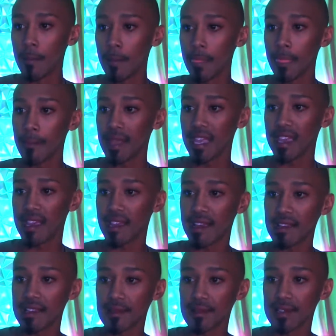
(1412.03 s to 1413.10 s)
May I
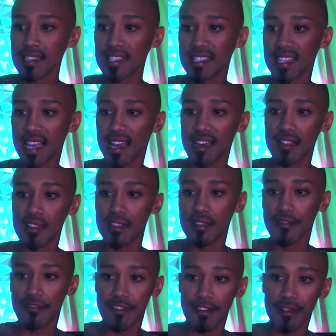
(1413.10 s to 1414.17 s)
ask, what does Ali
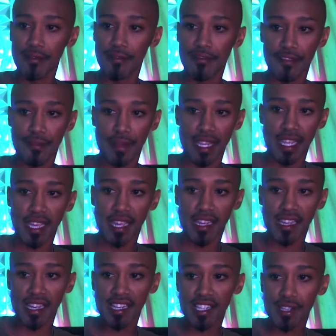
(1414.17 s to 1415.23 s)
feel for me? I
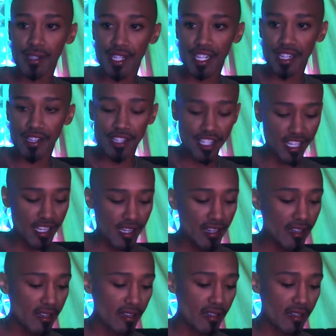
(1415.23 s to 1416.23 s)
got you, Shirsha.